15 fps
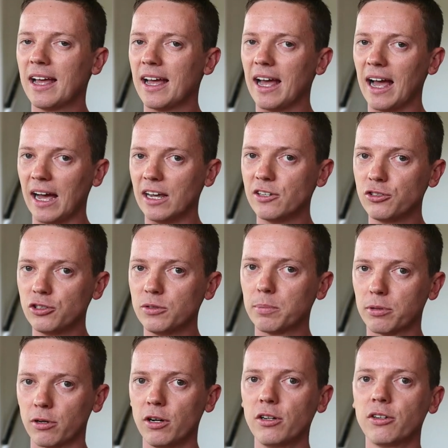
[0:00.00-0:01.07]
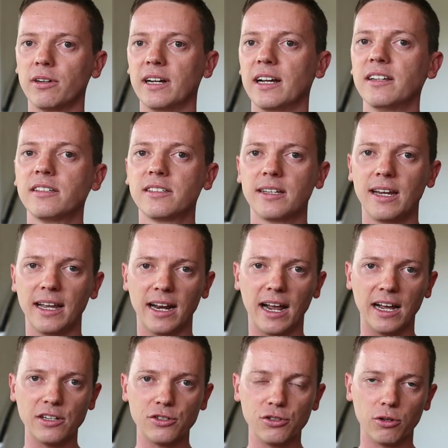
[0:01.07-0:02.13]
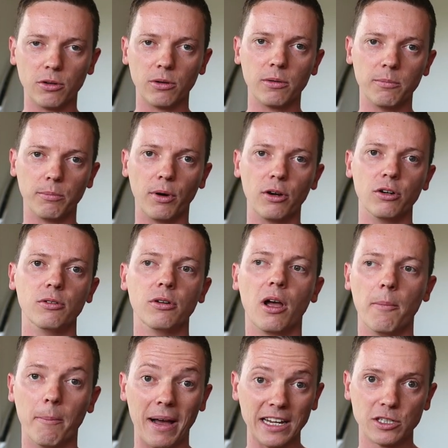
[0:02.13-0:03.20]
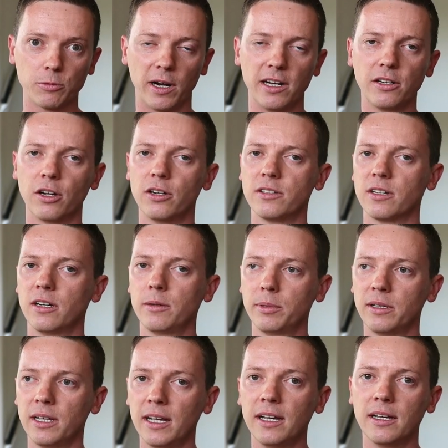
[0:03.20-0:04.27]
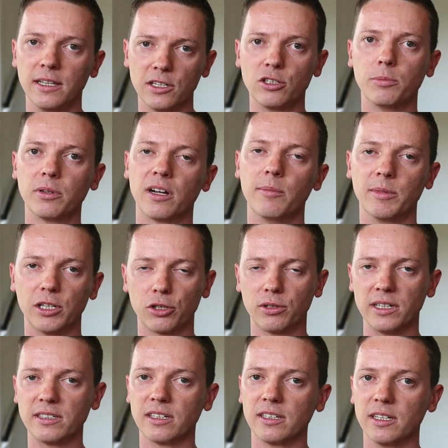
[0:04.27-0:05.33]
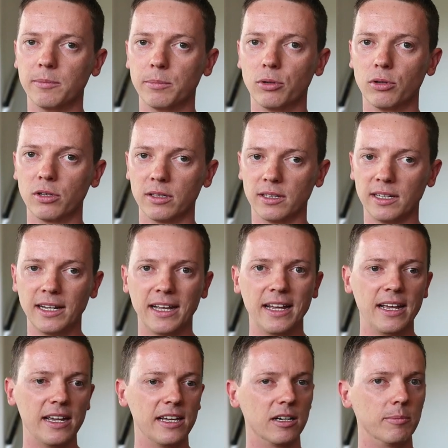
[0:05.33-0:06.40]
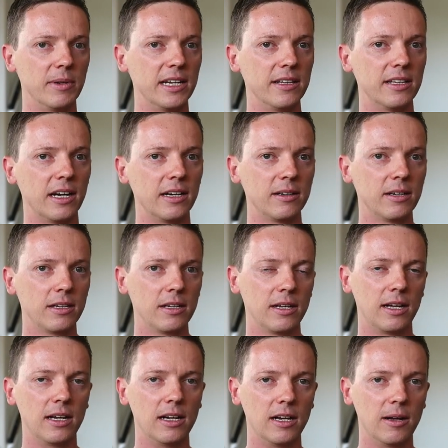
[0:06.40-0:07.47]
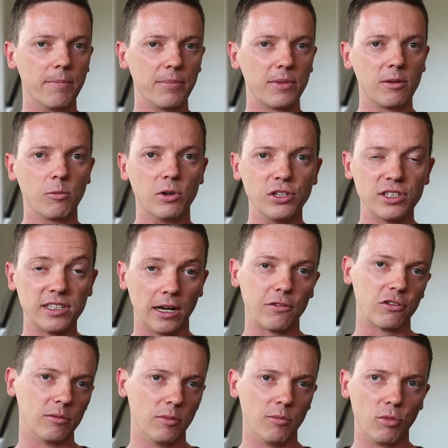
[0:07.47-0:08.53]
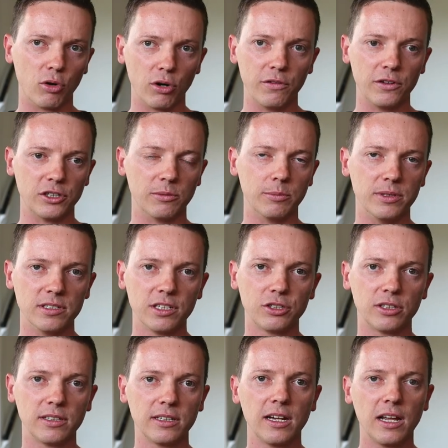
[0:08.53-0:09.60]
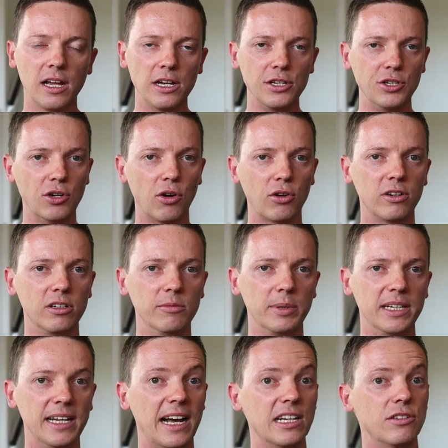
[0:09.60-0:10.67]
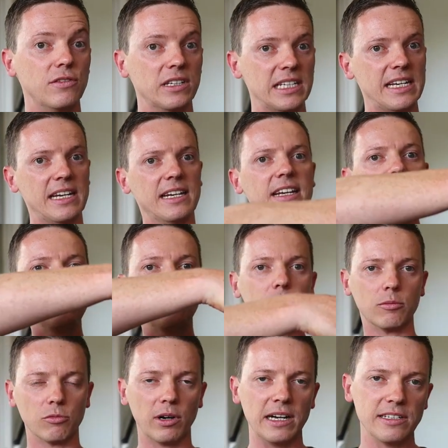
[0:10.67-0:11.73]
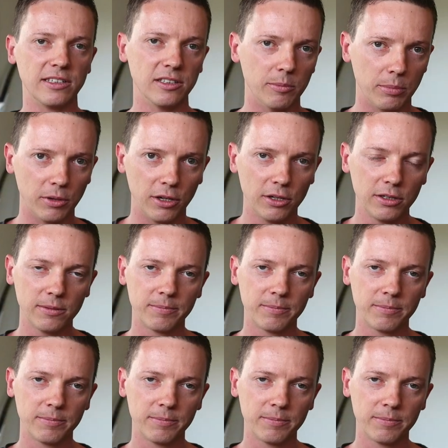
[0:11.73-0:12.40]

as you progress and as your bow mass weight goes up, this will become increasingly important. It'll mean that um, when you start from a more efficient position, you're not going to be as fatigued from raising the bow.